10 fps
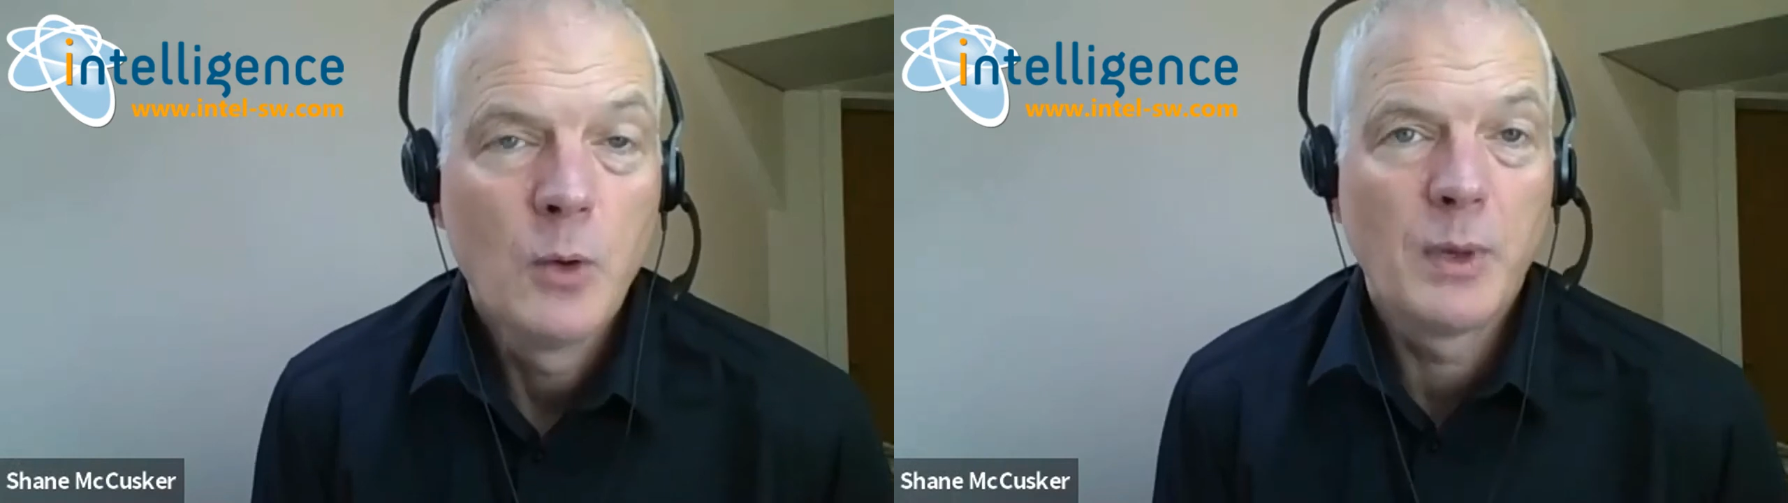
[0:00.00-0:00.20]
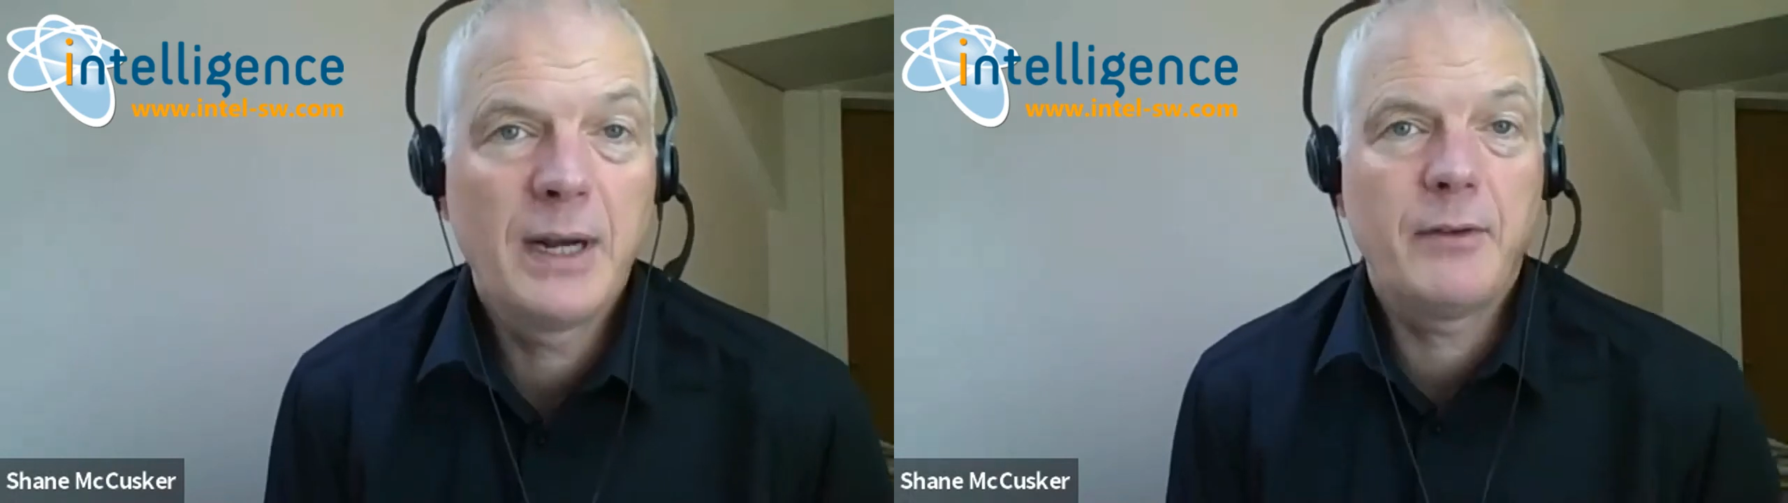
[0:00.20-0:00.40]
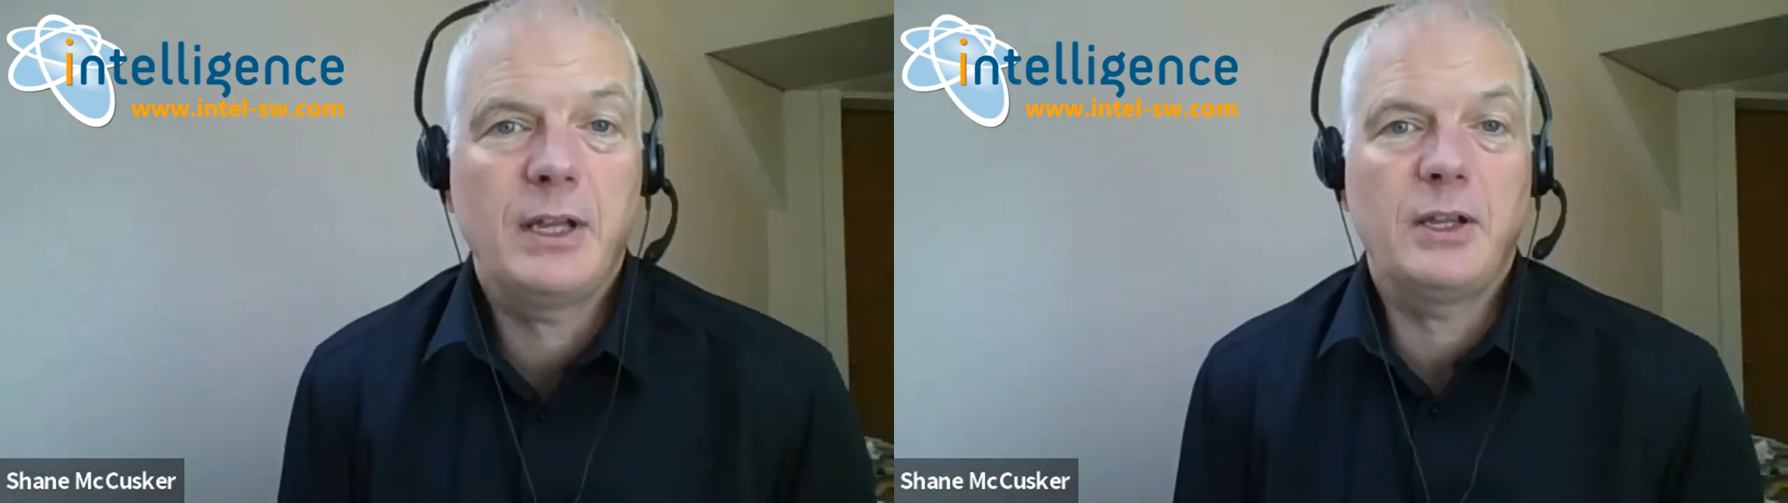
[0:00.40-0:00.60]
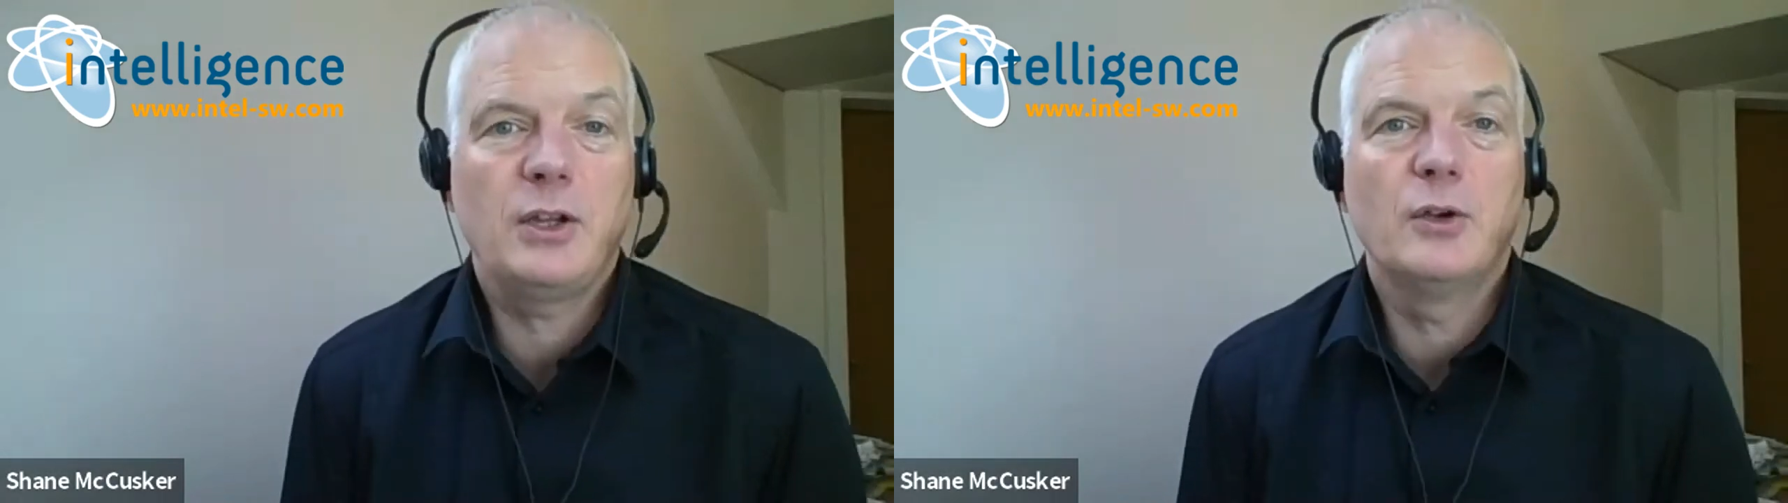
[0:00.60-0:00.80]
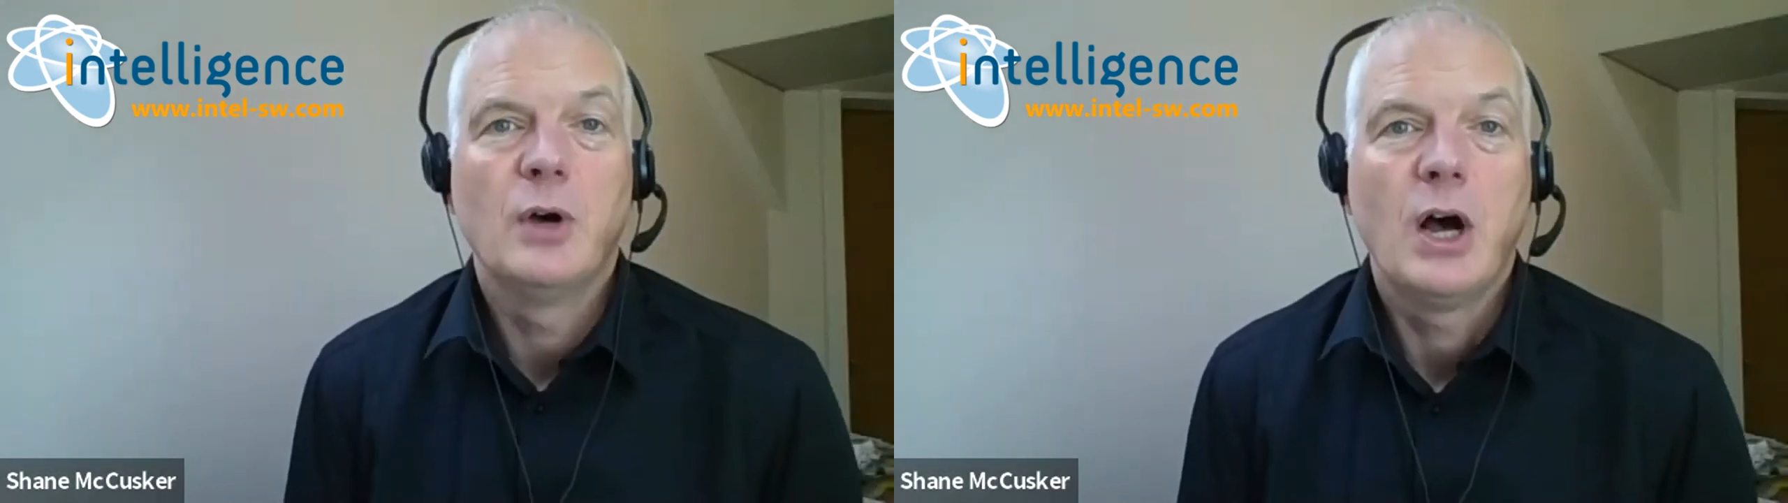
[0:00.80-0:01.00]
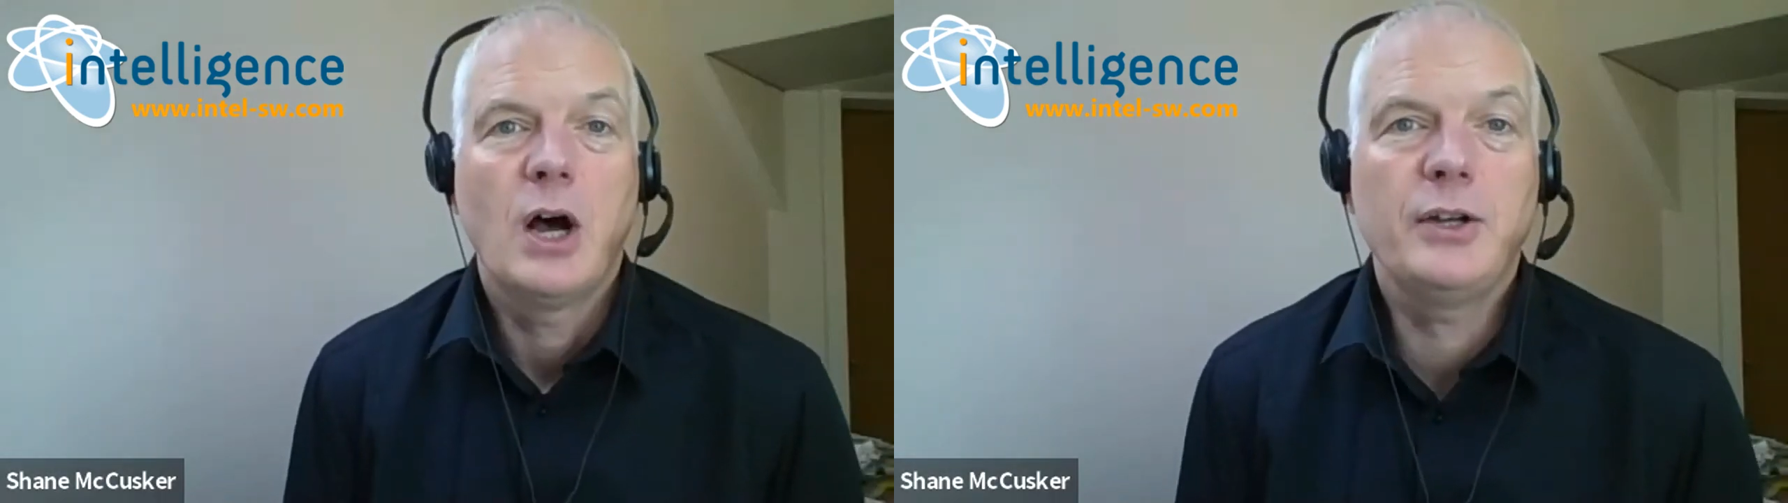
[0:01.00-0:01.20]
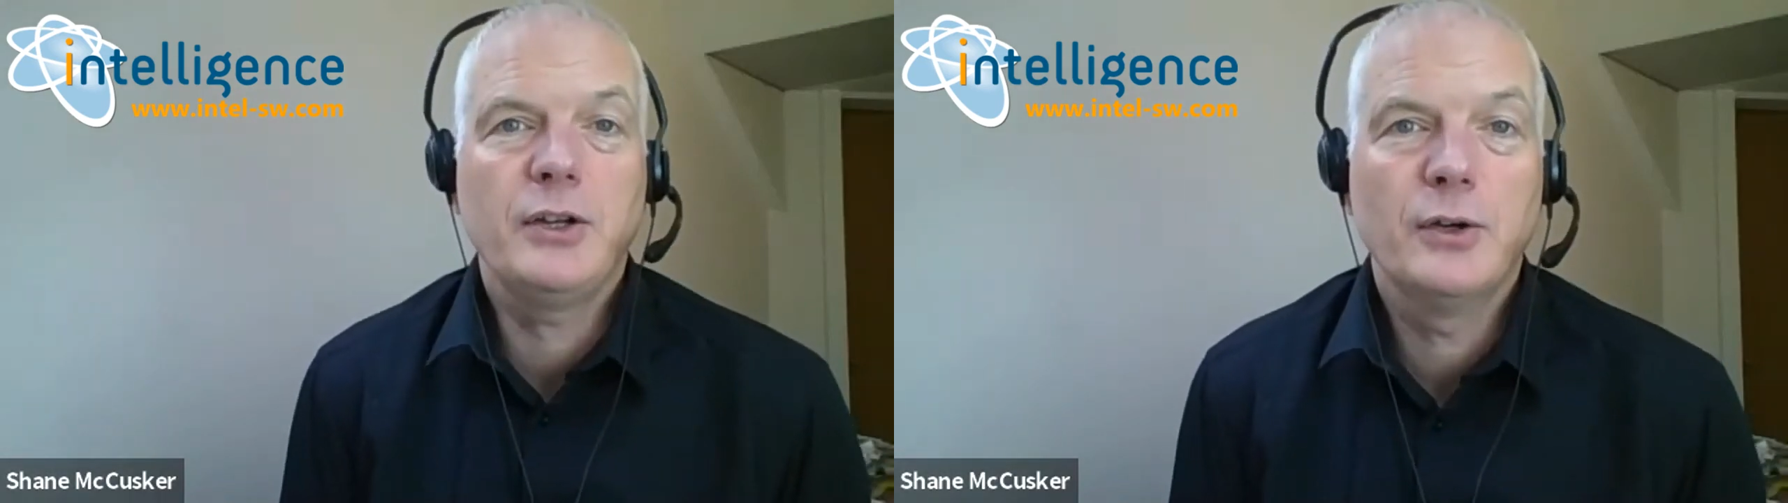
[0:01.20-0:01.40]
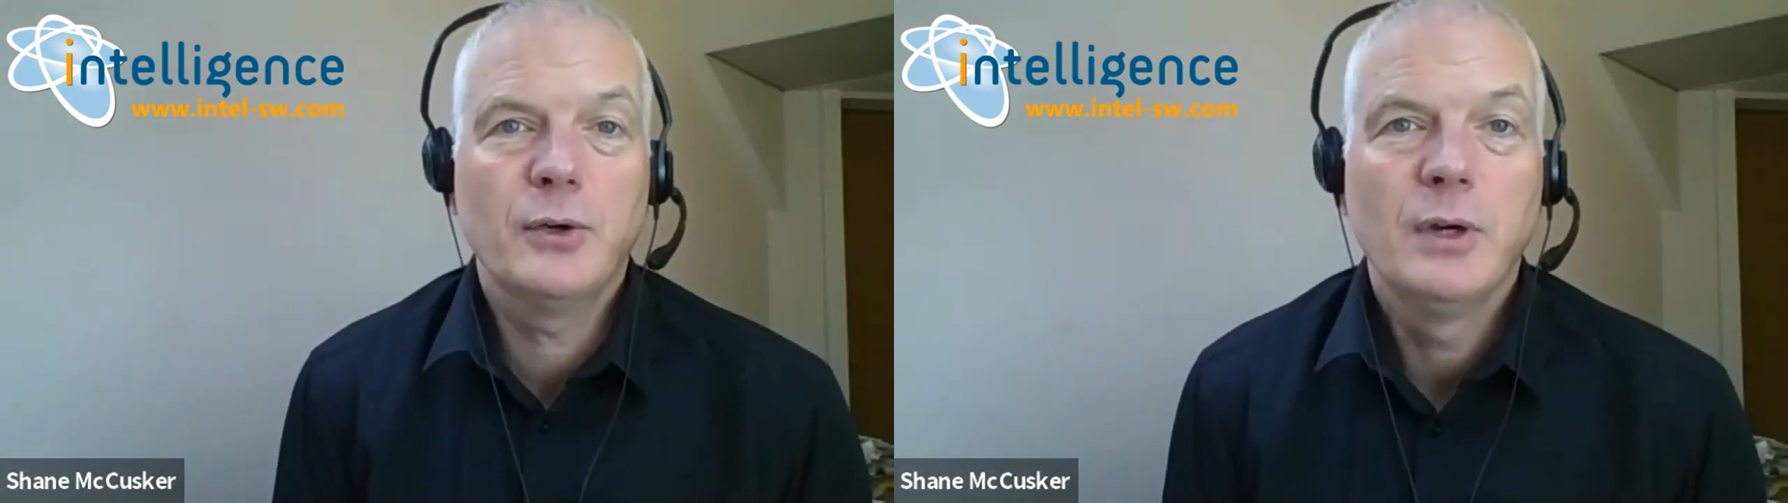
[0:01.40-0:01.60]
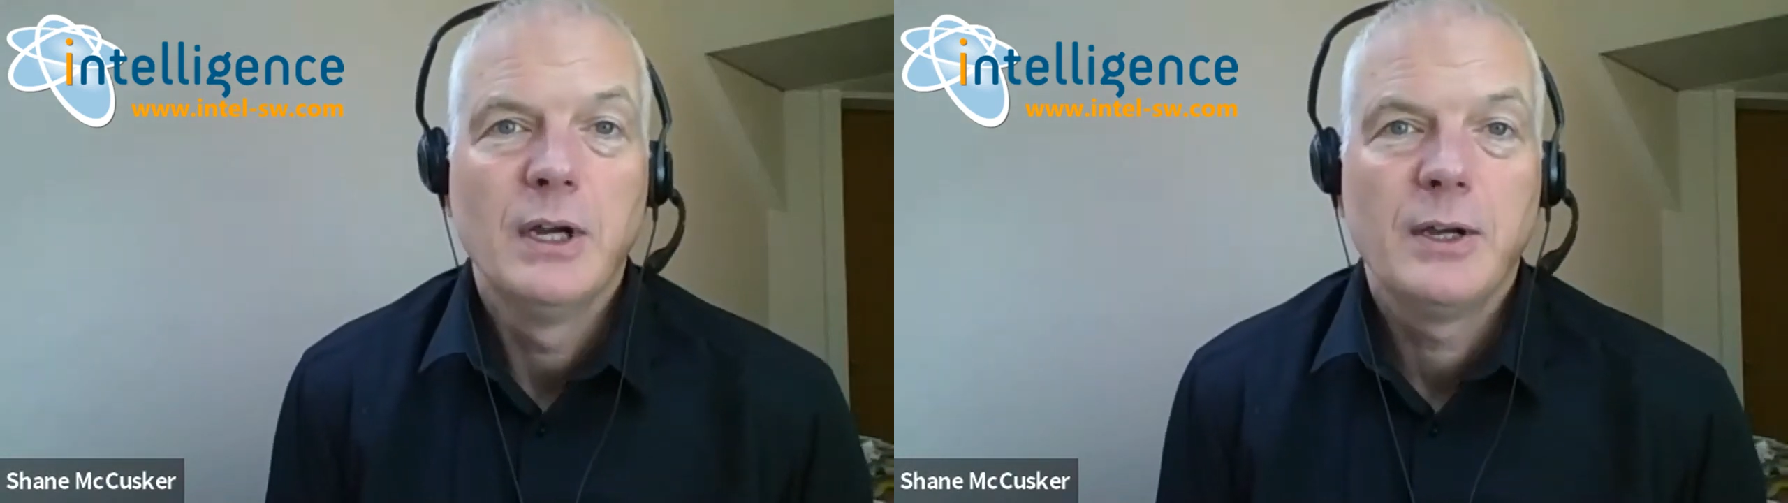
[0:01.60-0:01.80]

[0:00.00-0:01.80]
whenever you know how do you know